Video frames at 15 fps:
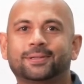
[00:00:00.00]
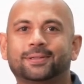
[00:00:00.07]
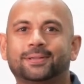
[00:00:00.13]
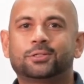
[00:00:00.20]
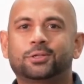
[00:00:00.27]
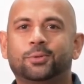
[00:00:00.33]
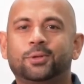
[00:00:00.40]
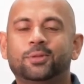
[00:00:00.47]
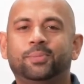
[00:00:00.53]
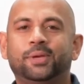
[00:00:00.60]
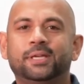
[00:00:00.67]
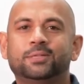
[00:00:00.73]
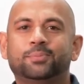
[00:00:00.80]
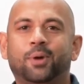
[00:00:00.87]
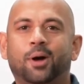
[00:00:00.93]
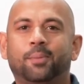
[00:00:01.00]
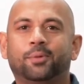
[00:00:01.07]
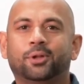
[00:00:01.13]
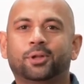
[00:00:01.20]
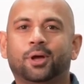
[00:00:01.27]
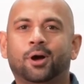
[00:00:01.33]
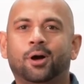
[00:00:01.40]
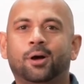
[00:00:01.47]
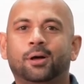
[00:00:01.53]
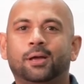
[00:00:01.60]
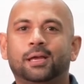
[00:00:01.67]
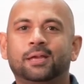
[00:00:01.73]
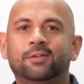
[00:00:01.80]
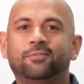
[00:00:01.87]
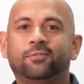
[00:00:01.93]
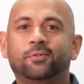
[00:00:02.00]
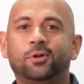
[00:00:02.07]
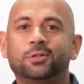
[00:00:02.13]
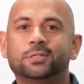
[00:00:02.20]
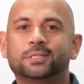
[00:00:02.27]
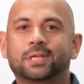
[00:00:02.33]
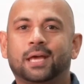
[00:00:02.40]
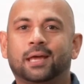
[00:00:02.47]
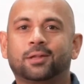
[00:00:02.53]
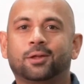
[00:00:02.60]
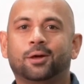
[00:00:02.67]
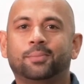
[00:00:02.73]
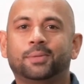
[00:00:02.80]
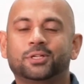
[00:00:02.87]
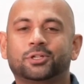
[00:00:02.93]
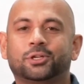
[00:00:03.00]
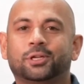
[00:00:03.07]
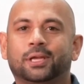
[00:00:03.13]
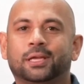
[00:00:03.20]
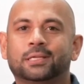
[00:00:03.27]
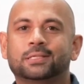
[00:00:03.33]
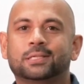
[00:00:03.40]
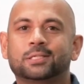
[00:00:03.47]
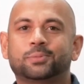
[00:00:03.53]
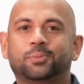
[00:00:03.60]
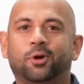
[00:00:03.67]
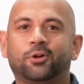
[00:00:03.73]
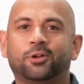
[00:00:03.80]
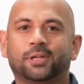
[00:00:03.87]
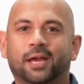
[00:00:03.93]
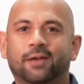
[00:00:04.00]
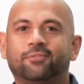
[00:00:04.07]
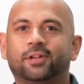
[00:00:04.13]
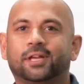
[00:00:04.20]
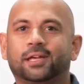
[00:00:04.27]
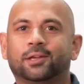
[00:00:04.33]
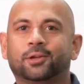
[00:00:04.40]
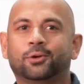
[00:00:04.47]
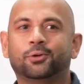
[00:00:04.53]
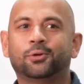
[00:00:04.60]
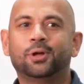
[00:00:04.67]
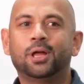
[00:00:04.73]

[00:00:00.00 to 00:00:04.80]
So in the PE department, our ethos and our mission is inspiring the athlete in all.